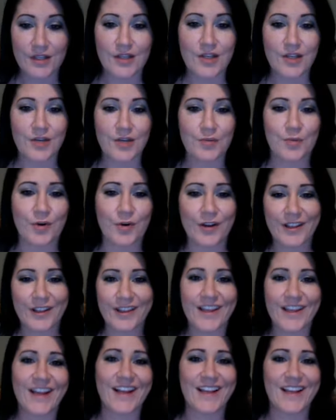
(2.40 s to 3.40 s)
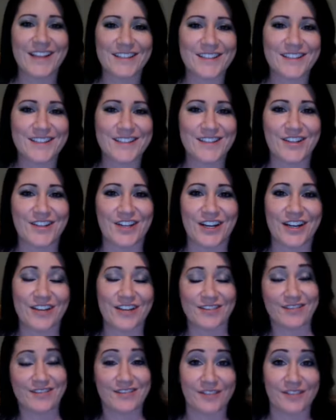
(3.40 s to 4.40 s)
Good morning, ladies.
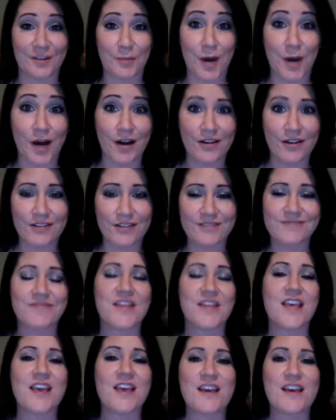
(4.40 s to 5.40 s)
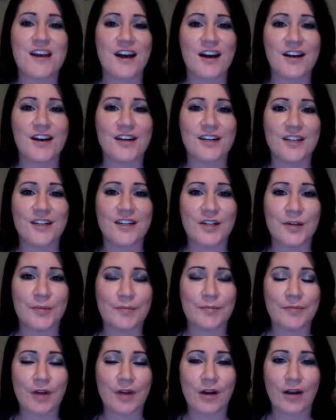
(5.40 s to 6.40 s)
Sorry, I'm on.
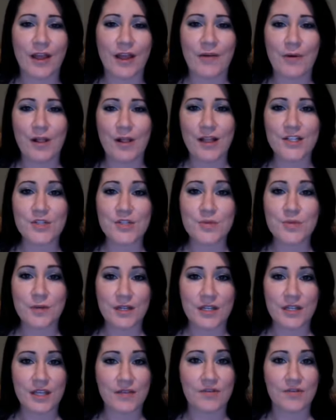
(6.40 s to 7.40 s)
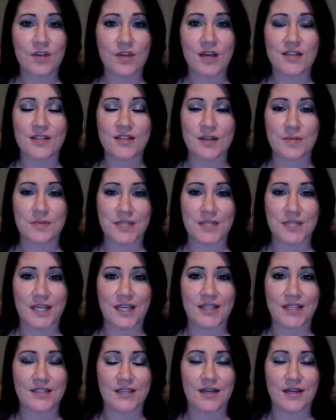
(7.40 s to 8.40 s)
All right, well, I just wanted to give you guys an
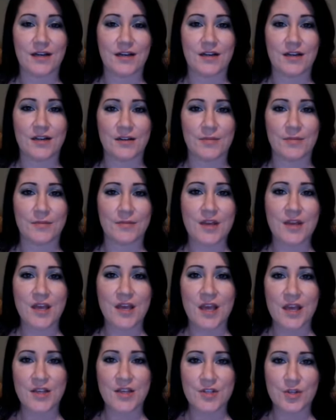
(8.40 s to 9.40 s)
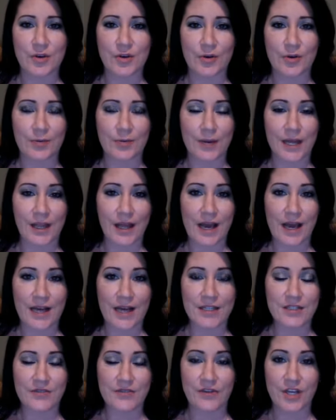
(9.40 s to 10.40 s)
update. So my
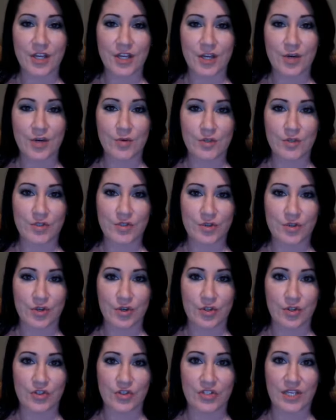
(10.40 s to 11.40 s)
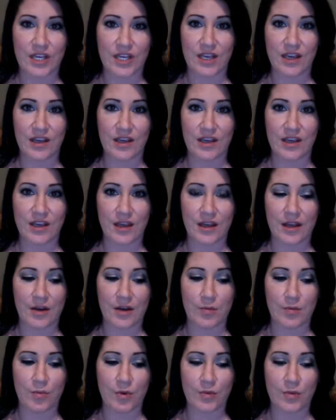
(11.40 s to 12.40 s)
last video was Thursday,
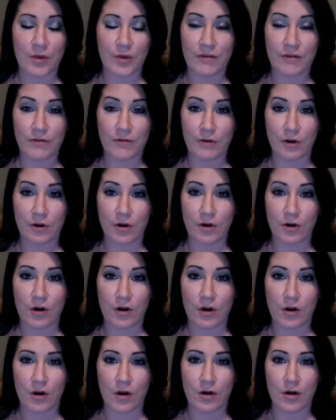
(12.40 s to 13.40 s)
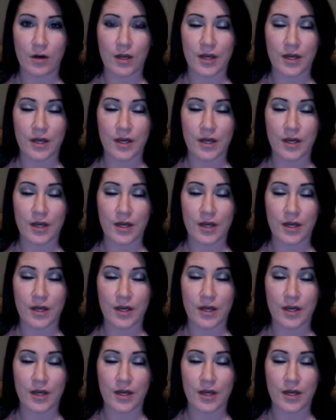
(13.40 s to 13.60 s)
and we went for our